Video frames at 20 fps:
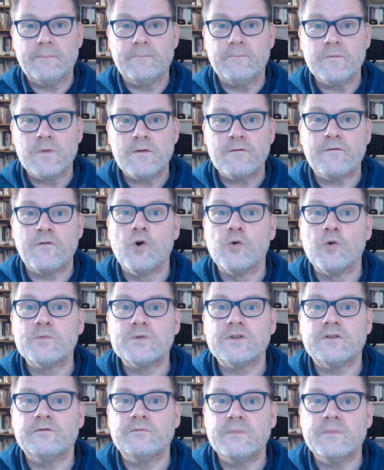
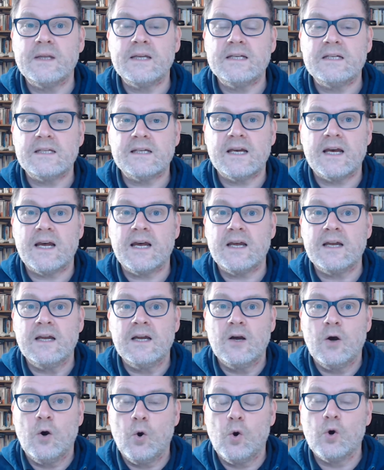forms of media
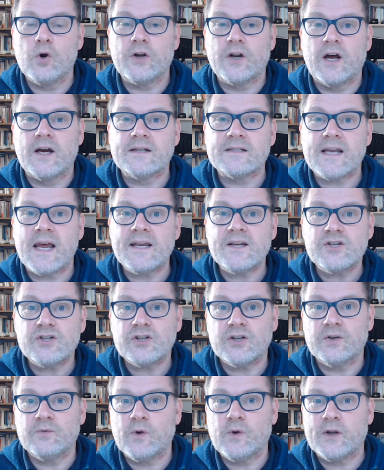
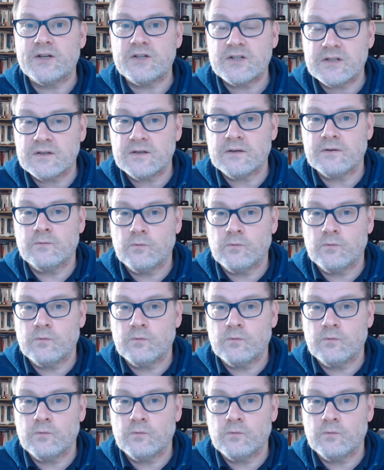organisation, which